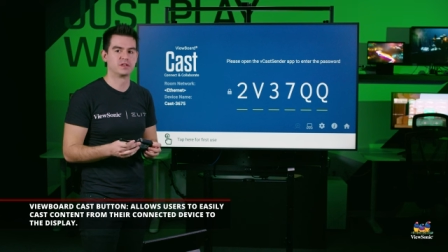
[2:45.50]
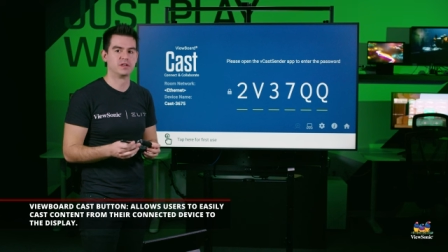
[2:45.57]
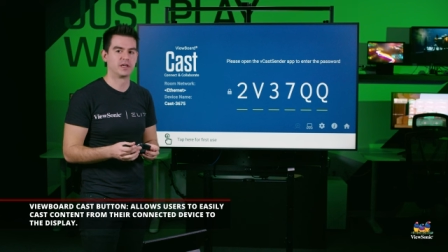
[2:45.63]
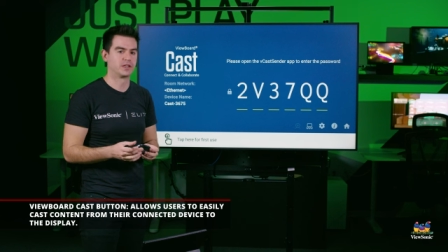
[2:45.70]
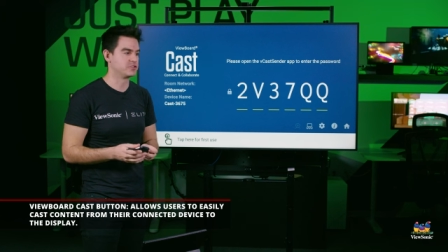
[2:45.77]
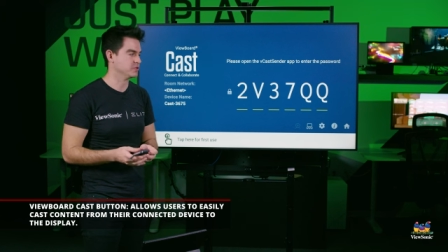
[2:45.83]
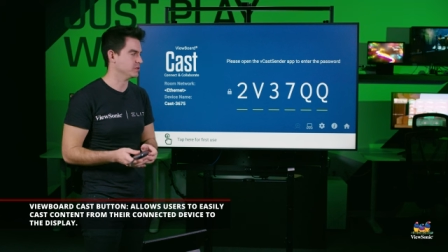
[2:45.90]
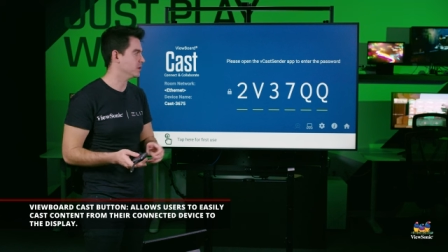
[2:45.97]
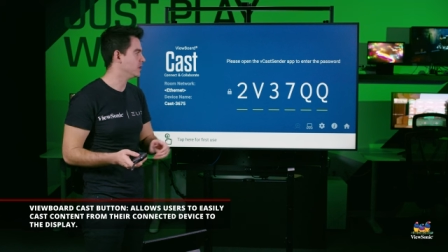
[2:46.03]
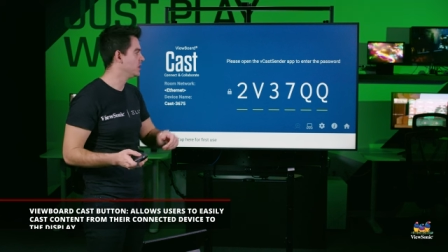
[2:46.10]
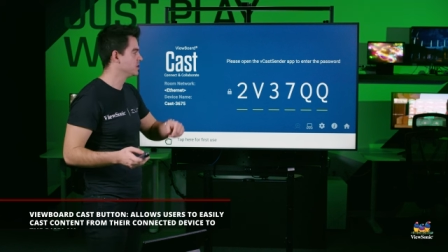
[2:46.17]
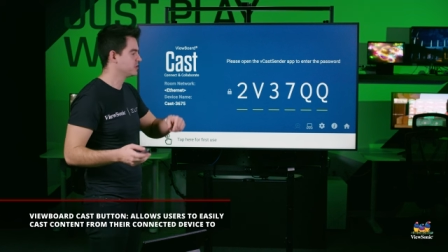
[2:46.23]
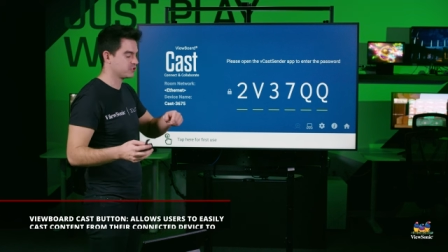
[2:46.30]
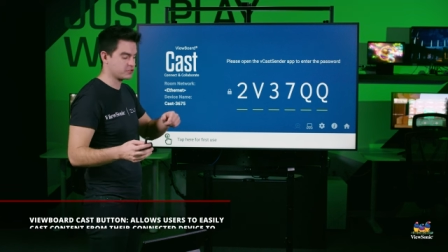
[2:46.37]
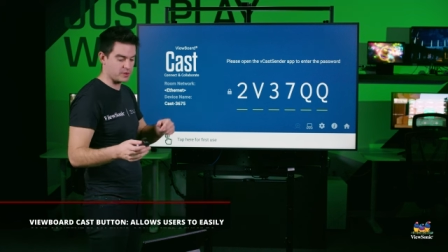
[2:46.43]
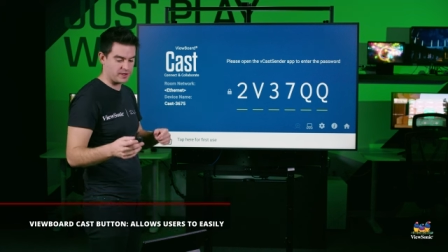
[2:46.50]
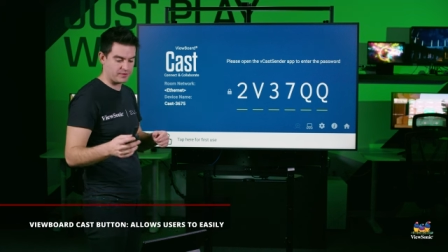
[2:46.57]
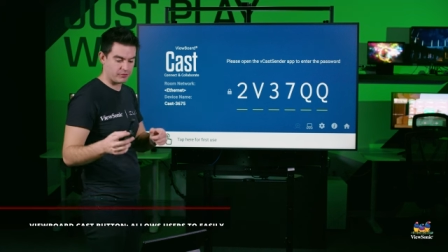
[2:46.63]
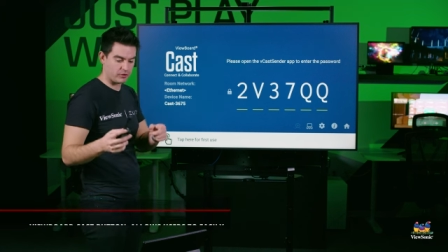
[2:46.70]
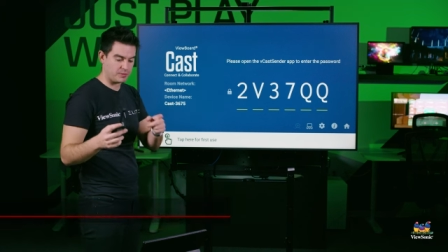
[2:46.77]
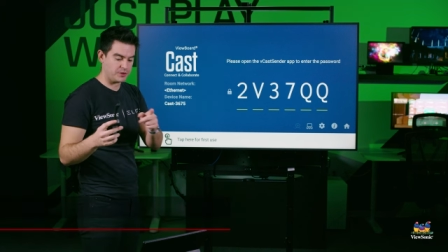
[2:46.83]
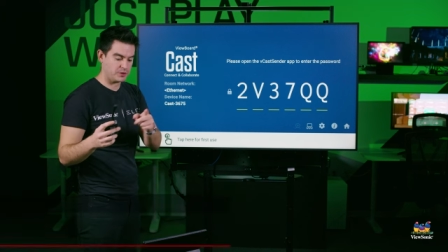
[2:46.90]
connection straight
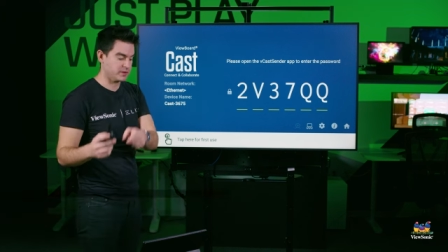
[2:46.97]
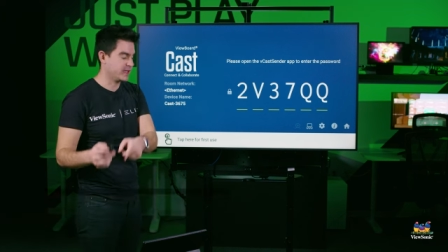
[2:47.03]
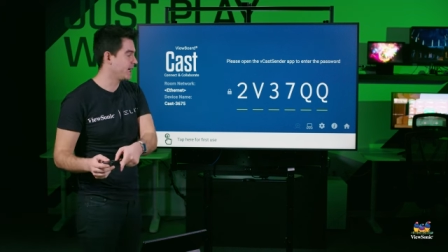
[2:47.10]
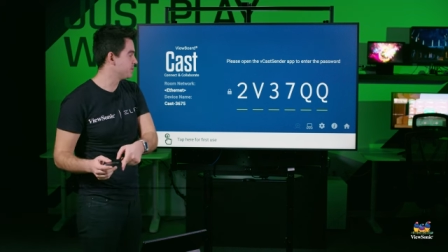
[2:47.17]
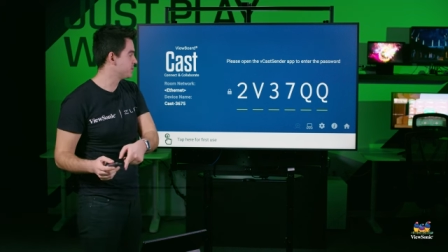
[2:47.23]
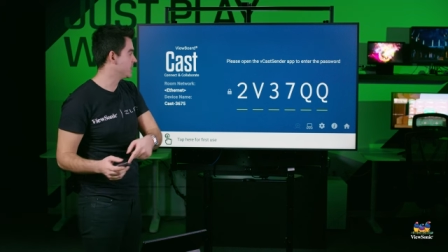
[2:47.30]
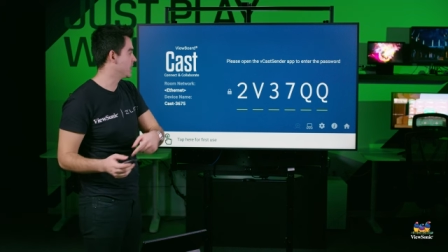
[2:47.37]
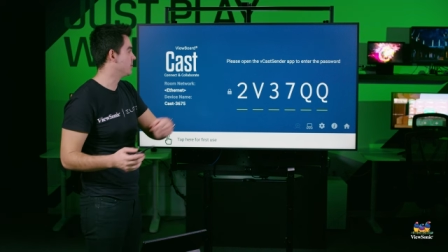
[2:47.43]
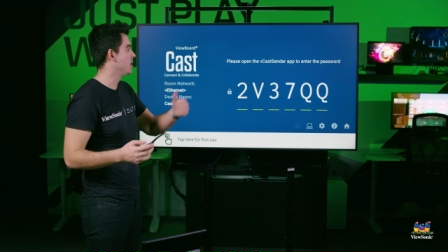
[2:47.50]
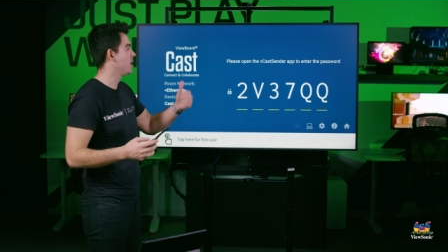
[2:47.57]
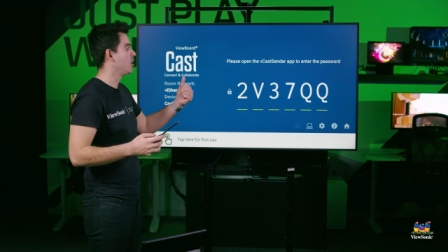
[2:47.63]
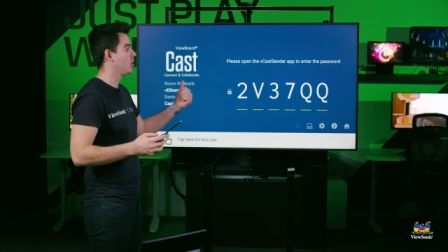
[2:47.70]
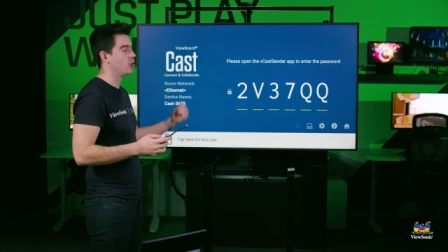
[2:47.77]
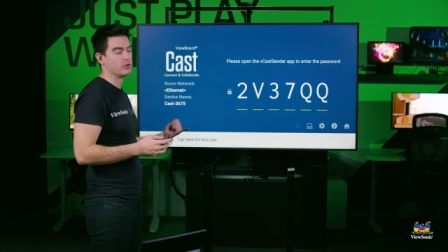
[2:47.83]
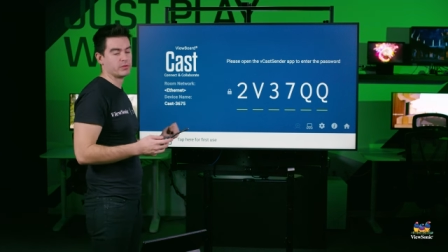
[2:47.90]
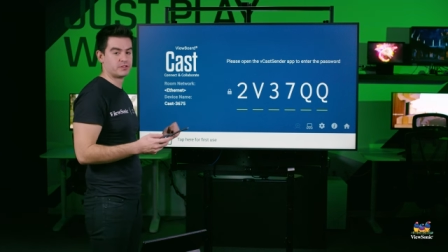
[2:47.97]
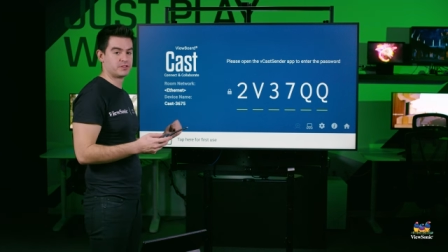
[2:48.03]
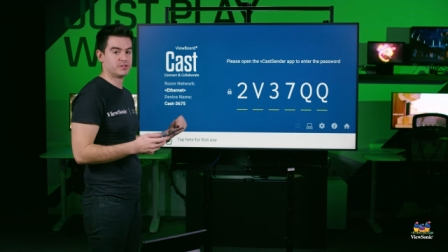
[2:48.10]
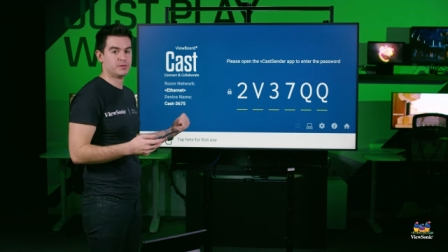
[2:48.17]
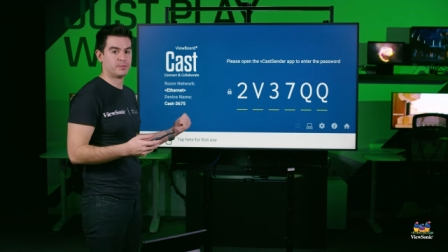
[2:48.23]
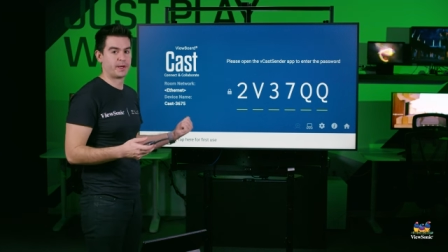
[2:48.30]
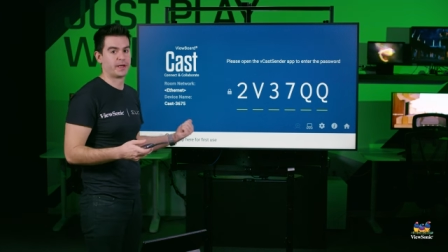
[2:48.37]
from your laptop over
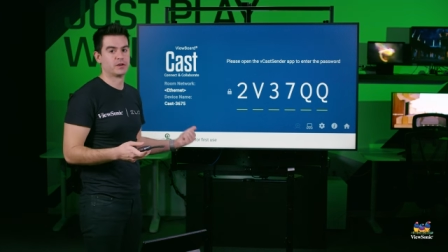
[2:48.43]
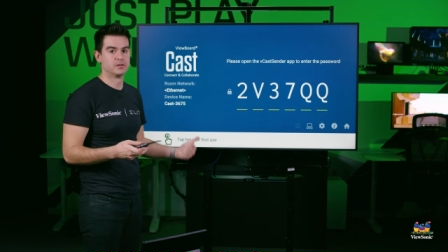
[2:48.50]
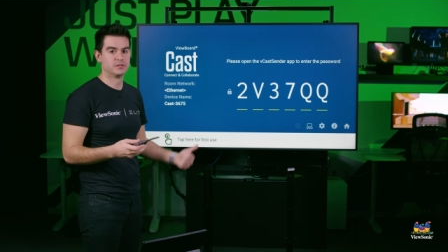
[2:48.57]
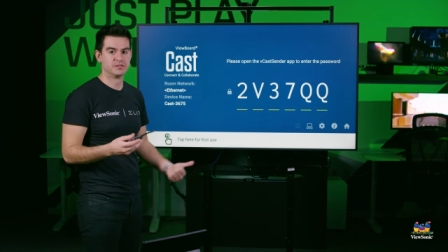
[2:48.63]
to the panel.